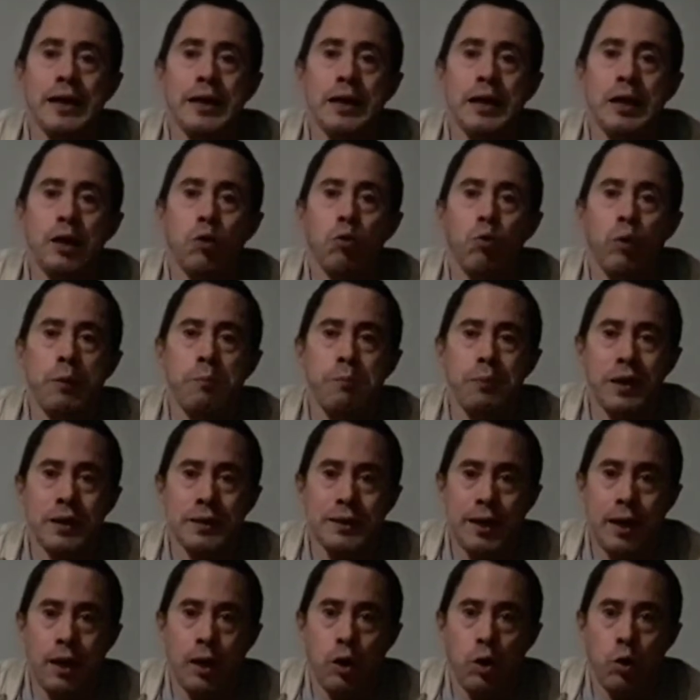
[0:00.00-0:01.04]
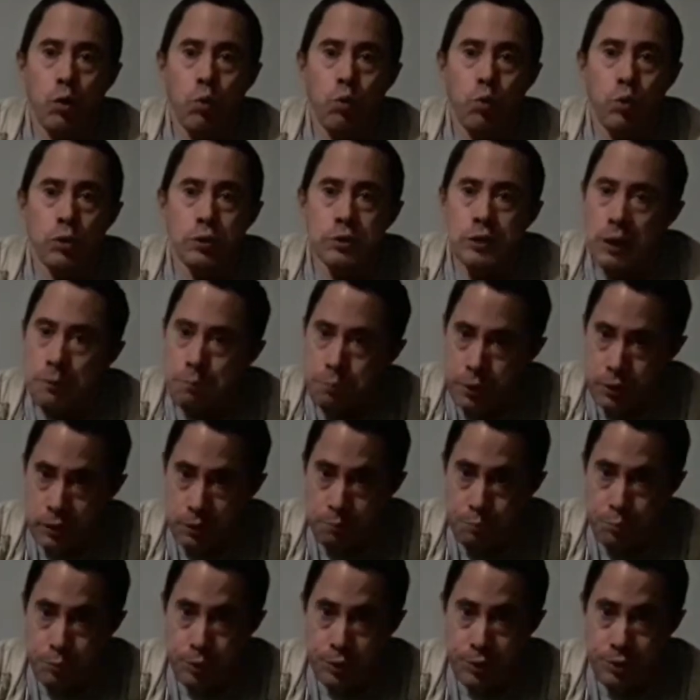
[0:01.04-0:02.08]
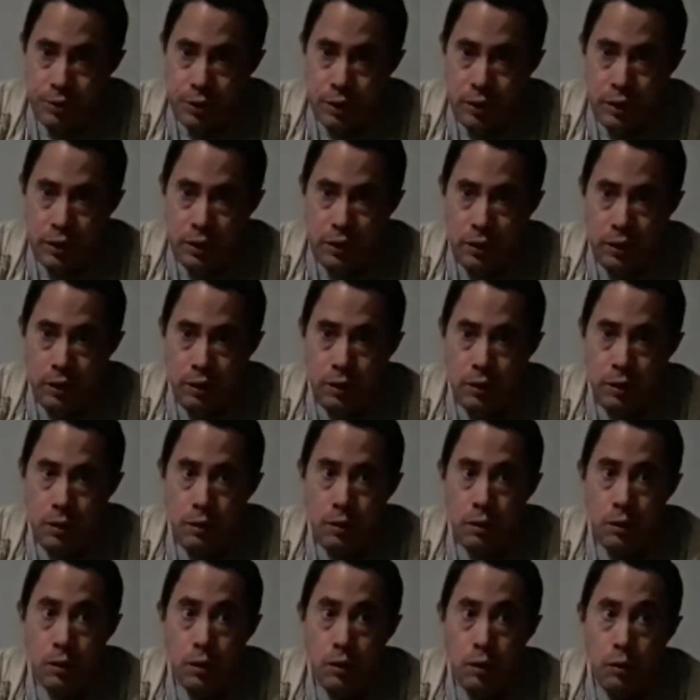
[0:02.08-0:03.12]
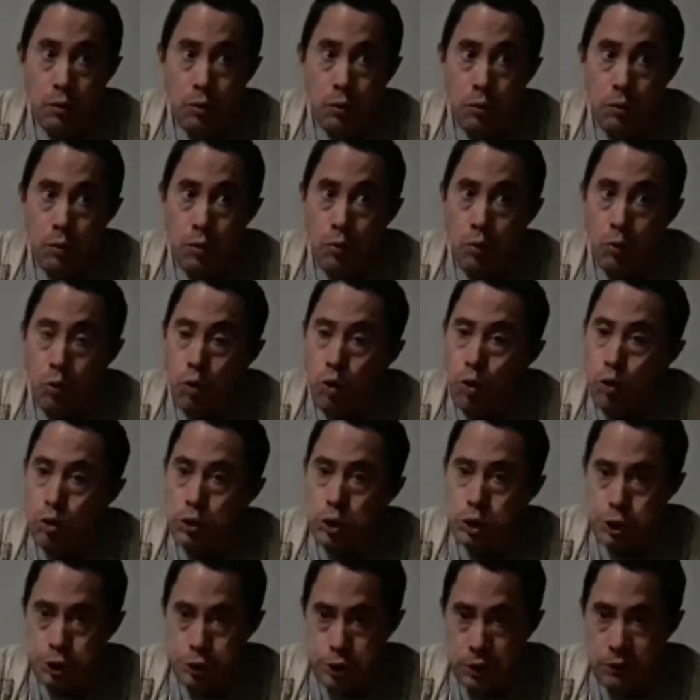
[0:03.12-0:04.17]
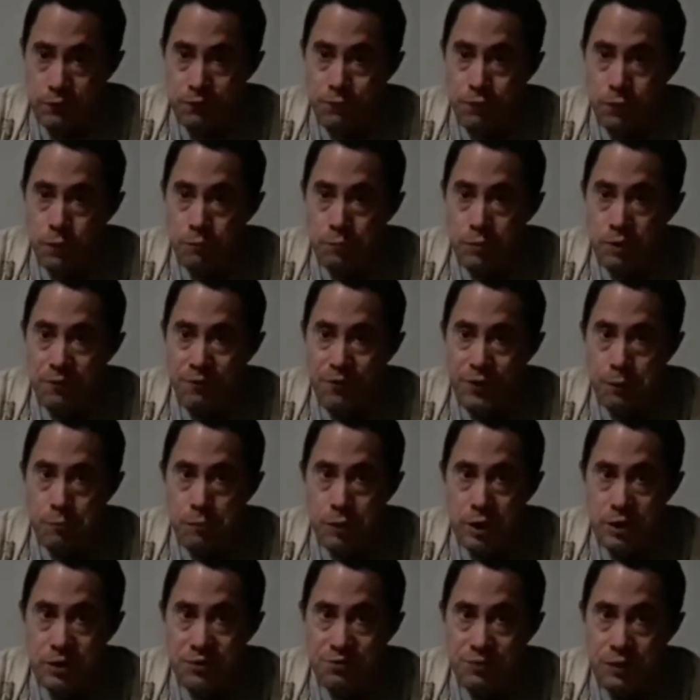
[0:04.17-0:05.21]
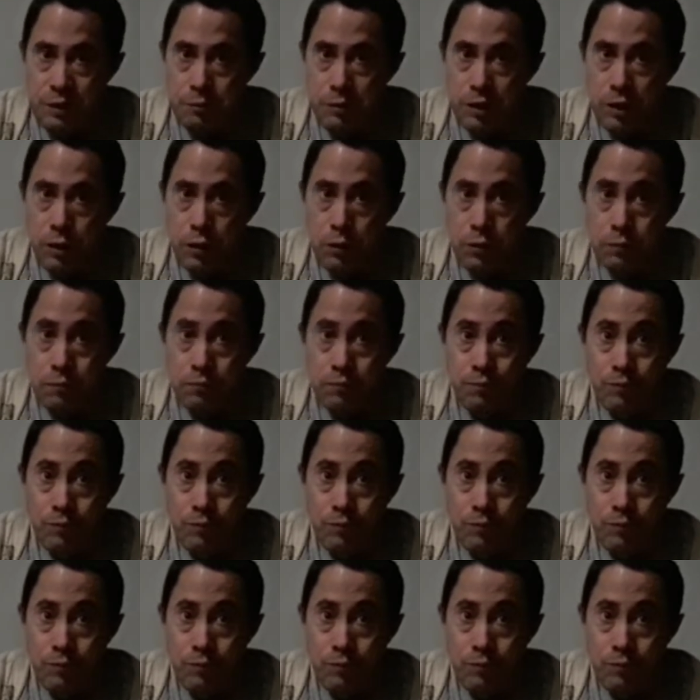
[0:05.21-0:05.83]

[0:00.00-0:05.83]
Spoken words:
we Mgtow will not put up with any horse shit from the feminist female,